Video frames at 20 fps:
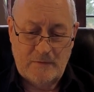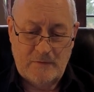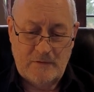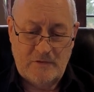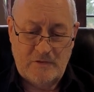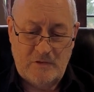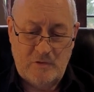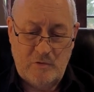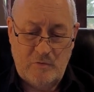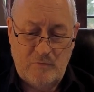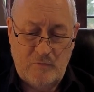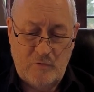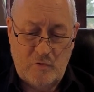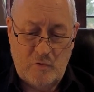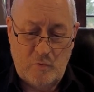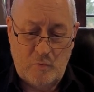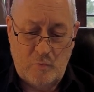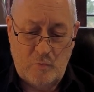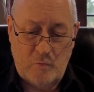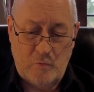The silver
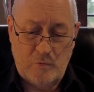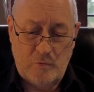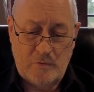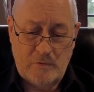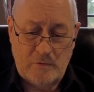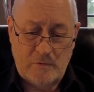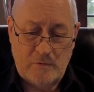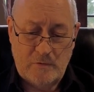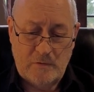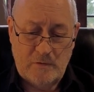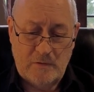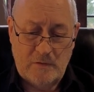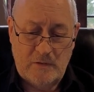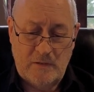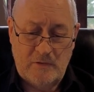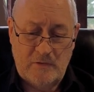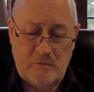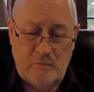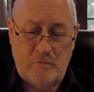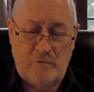cord
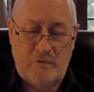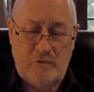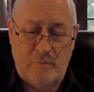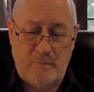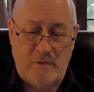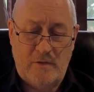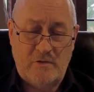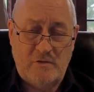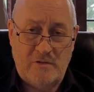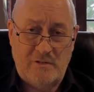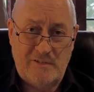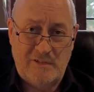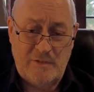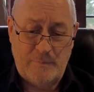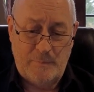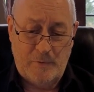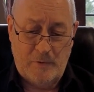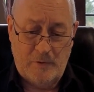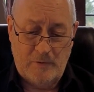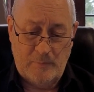is also mentioned in the
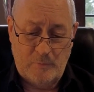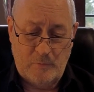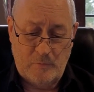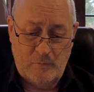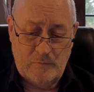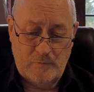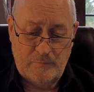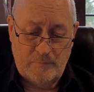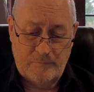Bible.